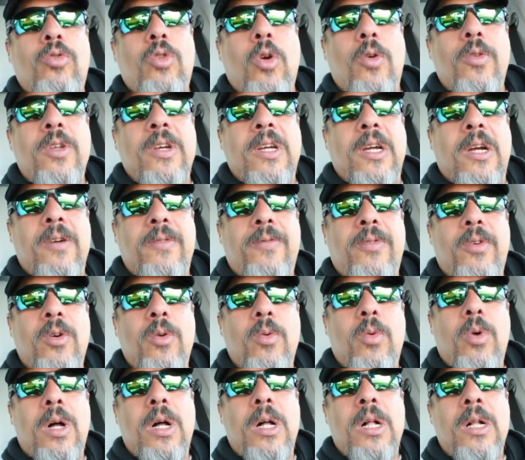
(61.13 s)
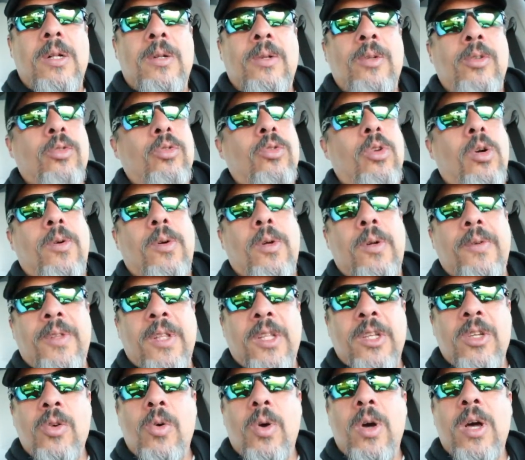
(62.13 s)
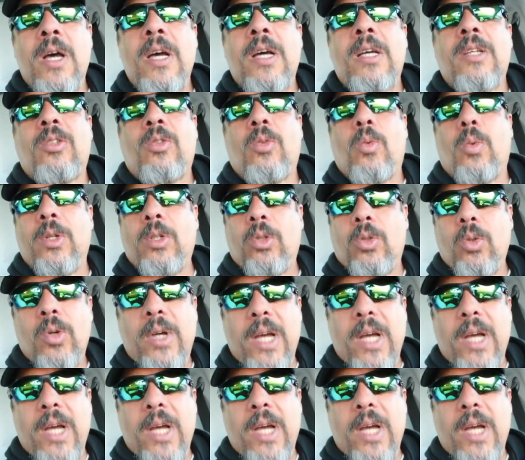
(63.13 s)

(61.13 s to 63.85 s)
drove the car for a while, drove all over the US, went to